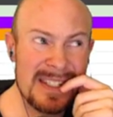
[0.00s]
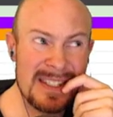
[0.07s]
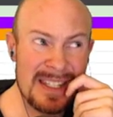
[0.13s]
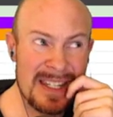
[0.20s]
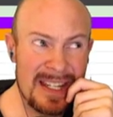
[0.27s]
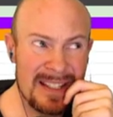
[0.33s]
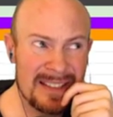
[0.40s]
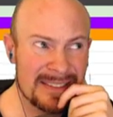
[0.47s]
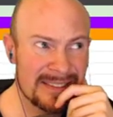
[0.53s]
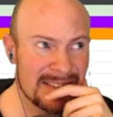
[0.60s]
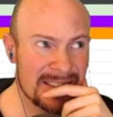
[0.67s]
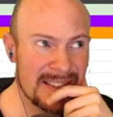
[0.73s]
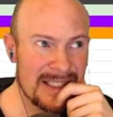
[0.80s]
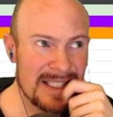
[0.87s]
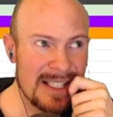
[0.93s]
C,
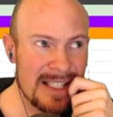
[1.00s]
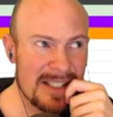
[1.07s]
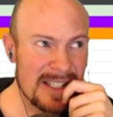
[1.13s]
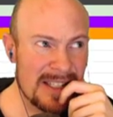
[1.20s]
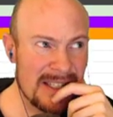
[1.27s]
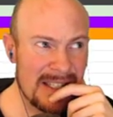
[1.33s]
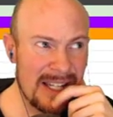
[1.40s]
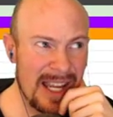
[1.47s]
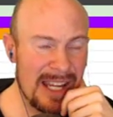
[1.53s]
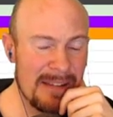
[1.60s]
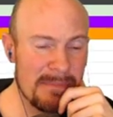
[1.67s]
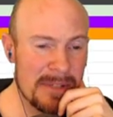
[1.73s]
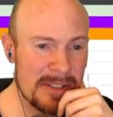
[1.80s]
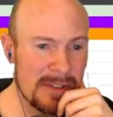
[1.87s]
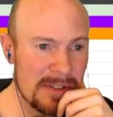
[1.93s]
just because I
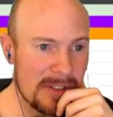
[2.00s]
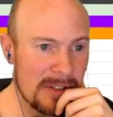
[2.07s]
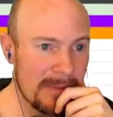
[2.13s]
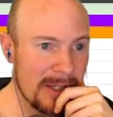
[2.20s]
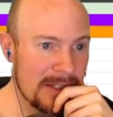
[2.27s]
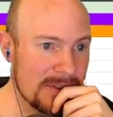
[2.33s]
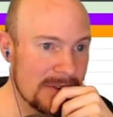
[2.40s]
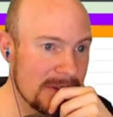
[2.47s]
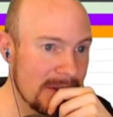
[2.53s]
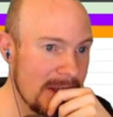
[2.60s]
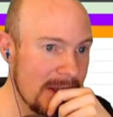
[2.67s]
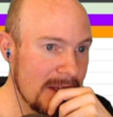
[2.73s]
hate missiles so much.